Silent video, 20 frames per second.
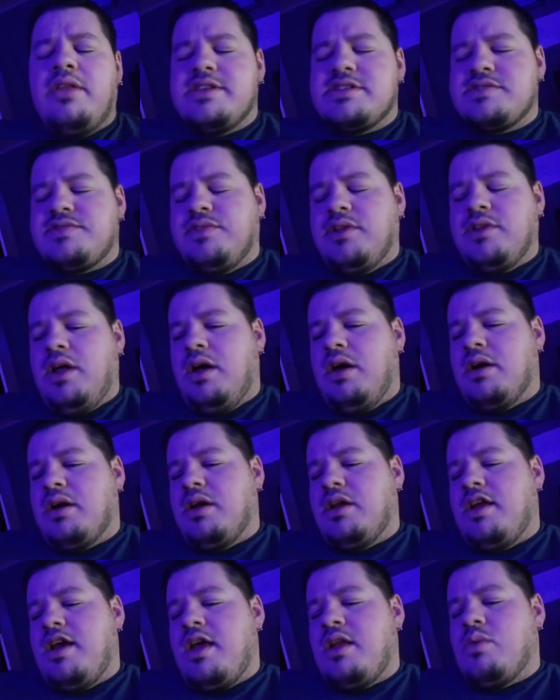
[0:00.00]
this vlog
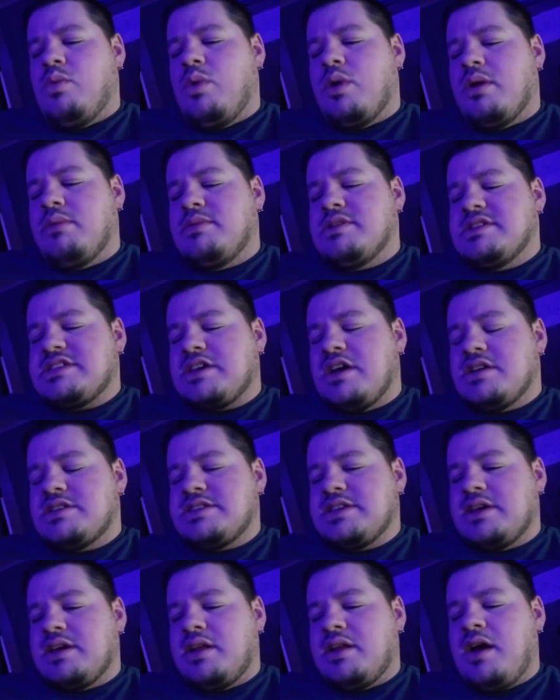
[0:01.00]
and what I'm
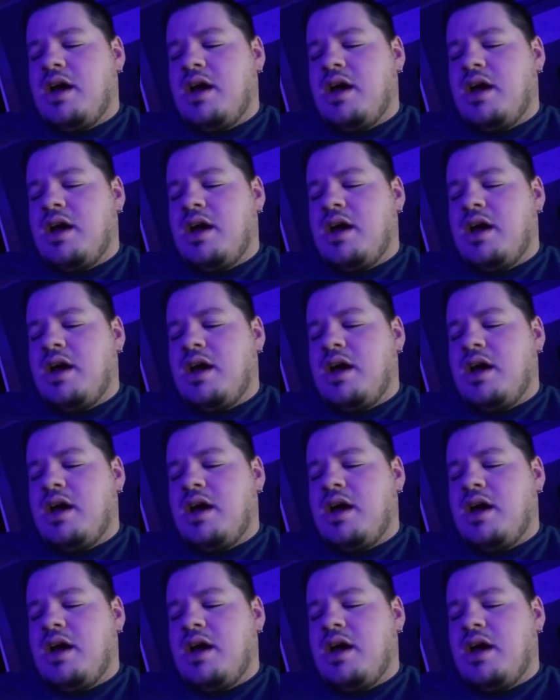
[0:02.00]
discussing,